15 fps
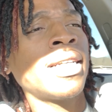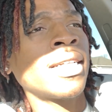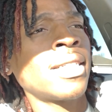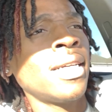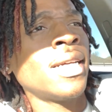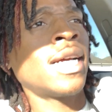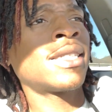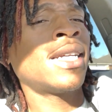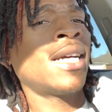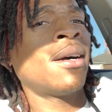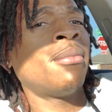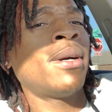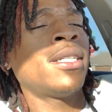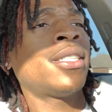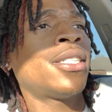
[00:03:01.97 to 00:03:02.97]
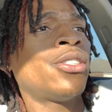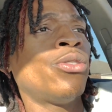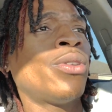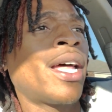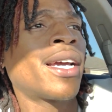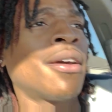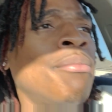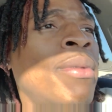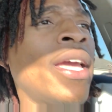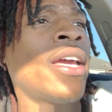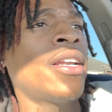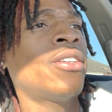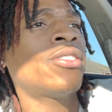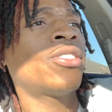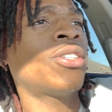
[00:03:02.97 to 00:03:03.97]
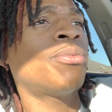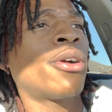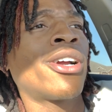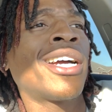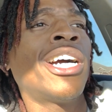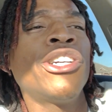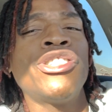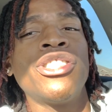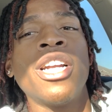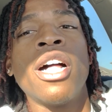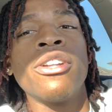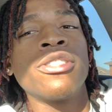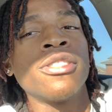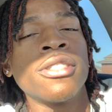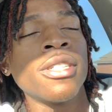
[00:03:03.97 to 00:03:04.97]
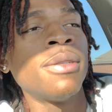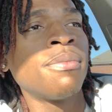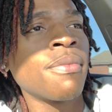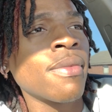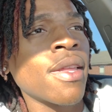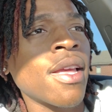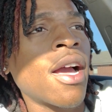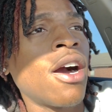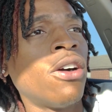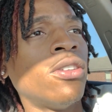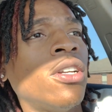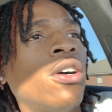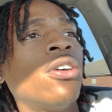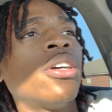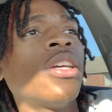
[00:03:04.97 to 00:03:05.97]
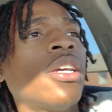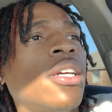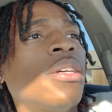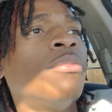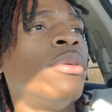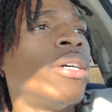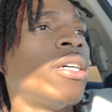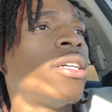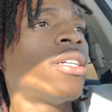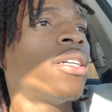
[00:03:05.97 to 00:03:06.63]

at the end. I think I might just do like a band or something or a hundred dollars or something. I don't know. But